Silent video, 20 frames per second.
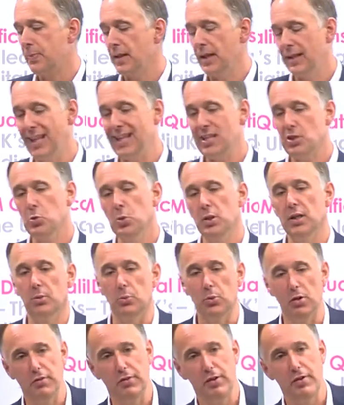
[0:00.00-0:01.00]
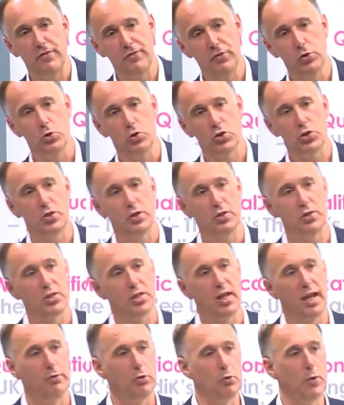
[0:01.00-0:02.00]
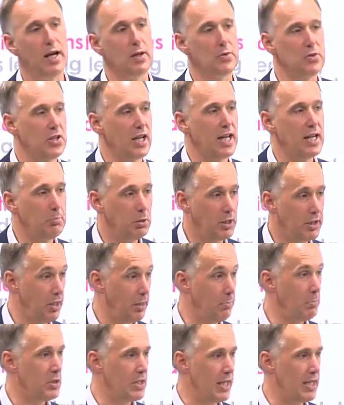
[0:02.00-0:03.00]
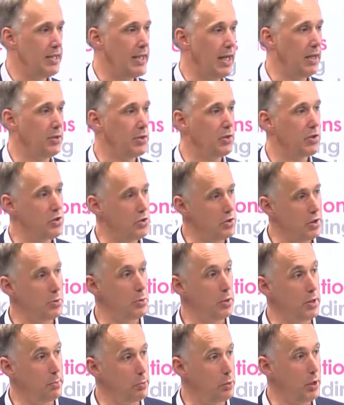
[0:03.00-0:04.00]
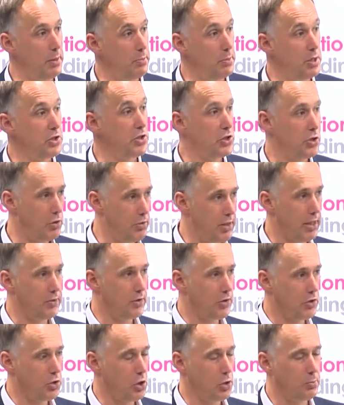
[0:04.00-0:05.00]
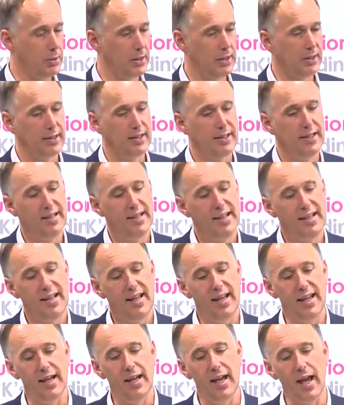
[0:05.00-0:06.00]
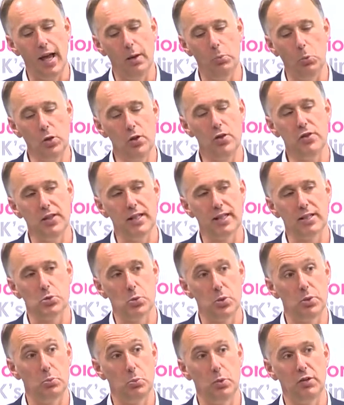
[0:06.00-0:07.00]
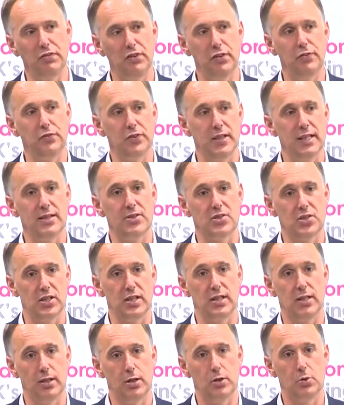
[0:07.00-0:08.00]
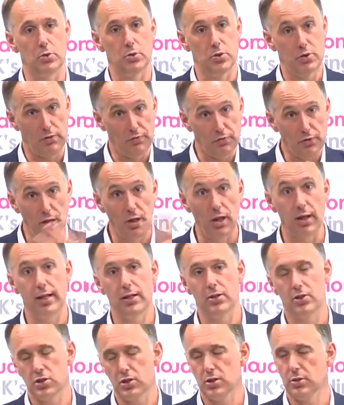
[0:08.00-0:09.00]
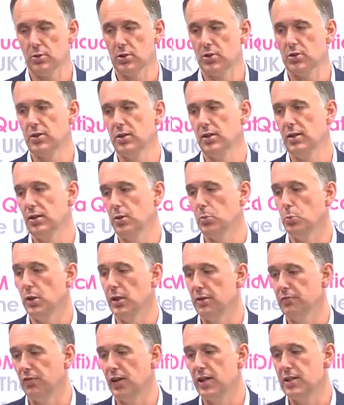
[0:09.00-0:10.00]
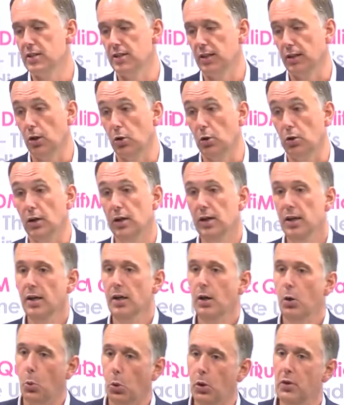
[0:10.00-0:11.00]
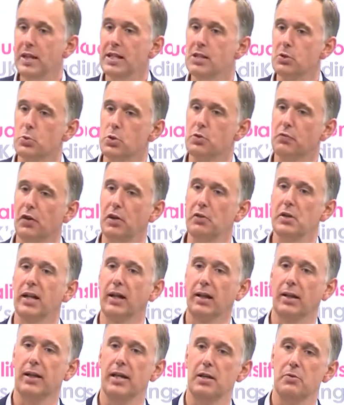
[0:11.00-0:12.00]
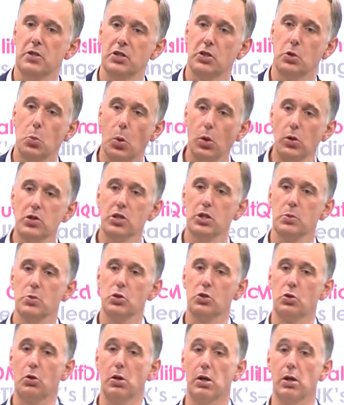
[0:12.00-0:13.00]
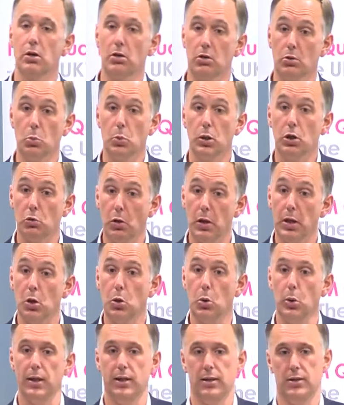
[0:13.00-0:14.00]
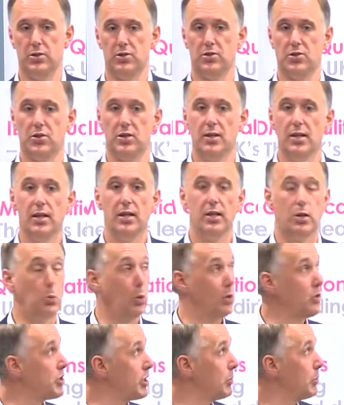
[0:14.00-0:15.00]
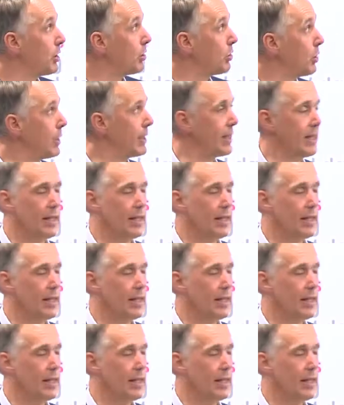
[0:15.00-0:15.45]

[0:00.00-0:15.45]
Last week, we were very fortunate to have a round table at number 10 Downing Street with the Prime Minister around this topic. And one of the things with 15 CEOs of clients that we invited along, one of the things that was very clear is the ones that were growing quickest, the ones that were growing